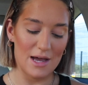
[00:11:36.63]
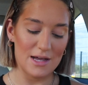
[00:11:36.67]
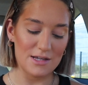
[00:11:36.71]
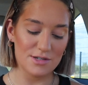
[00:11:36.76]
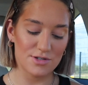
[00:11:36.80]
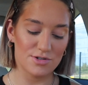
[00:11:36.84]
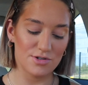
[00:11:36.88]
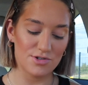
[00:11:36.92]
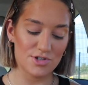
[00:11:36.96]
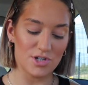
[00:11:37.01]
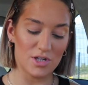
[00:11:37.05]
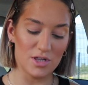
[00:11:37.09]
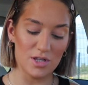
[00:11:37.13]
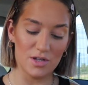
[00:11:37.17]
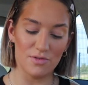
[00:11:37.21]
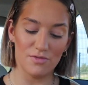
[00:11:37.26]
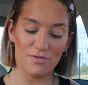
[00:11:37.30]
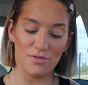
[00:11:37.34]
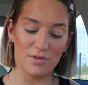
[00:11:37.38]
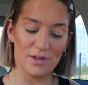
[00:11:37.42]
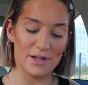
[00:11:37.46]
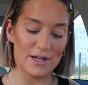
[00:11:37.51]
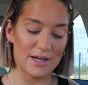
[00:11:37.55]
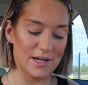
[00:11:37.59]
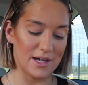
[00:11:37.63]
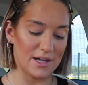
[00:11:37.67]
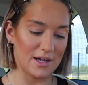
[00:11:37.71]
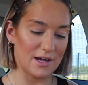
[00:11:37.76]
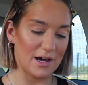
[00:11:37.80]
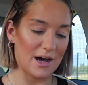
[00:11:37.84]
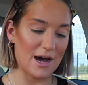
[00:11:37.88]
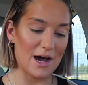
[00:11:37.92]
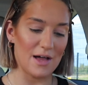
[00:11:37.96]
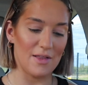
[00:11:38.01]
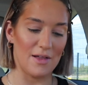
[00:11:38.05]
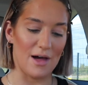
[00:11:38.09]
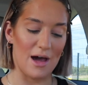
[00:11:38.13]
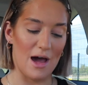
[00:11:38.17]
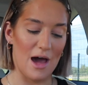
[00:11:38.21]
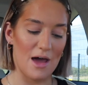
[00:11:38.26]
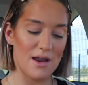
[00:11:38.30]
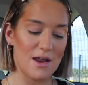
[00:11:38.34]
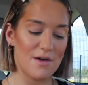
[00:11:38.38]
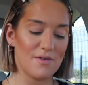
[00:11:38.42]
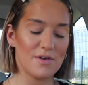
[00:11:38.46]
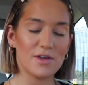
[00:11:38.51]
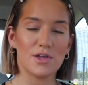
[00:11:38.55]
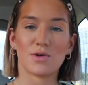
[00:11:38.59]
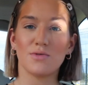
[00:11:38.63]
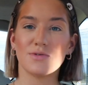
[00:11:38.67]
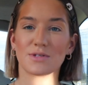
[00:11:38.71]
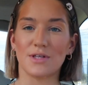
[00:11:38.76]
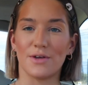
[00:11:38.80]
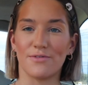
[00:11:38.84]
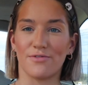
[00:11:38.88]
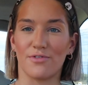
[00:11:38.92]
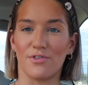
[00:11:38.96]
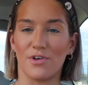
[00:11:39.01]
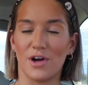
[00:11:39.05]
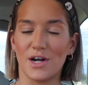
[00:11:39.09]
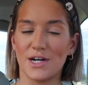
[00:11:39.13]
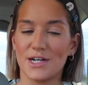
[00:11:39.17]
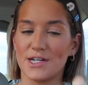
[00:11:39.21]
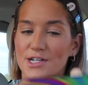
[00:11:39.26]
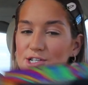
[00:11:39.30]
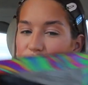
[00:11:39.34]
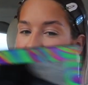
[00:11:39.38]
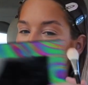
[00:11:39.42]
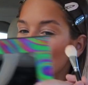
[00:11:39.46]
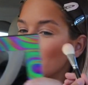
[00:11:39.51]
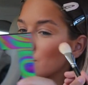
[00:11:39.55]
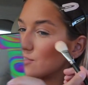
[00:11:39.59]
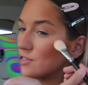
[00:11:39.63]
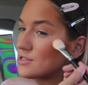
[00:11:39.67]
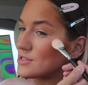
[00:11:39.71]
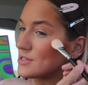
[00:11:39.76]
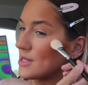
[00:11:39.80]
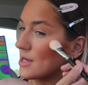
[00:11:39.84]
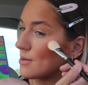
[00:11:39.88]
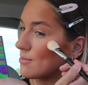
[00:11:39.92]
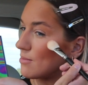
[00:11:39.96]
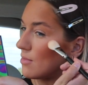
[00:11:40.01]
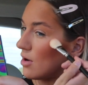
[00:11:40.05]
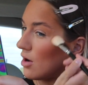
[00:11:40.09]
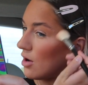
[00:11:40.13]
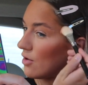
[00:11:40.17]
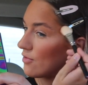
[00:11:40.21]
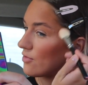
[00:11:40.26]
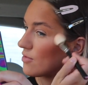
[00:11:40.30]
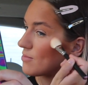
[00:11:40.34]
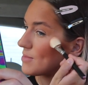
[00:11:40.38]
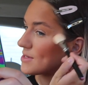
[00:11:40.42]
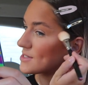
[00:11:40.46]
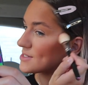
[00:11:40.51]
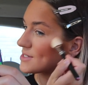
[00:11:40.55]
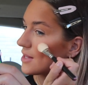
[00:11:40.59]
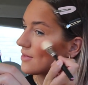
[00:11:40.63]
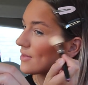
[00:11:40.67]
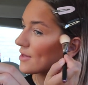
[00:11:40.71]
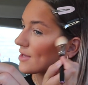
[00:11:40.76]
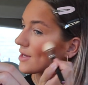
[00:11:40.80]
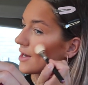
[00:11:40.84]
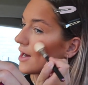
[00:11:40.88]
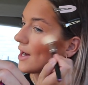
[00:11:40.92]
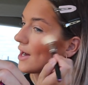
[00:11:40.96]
It's such a lovely highlight. I never use it for ages because it's like more of a metallic